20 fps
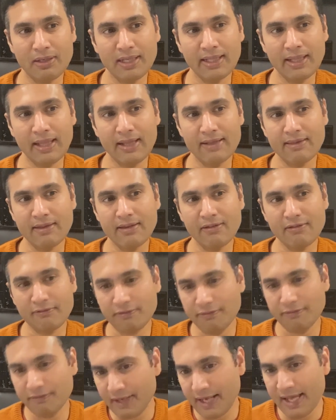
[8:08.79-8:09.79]
I, I think
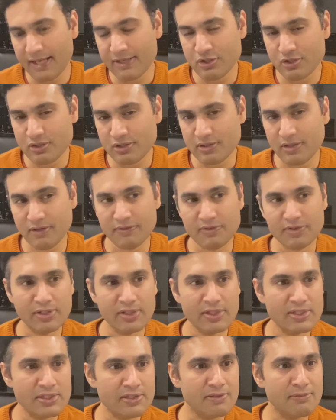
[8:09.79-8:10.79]
financial
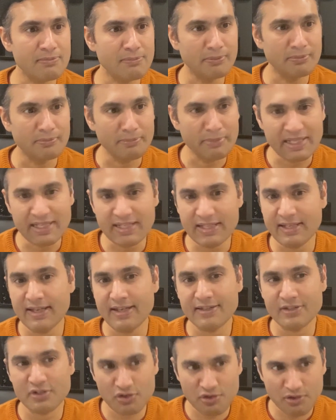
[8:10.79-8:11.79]
services,
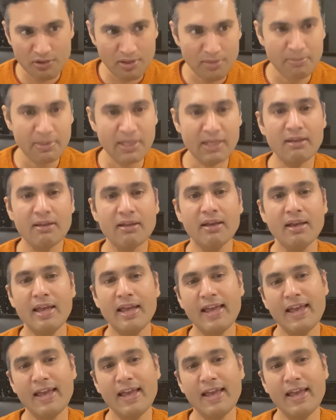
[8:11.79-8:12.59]
media, streaming,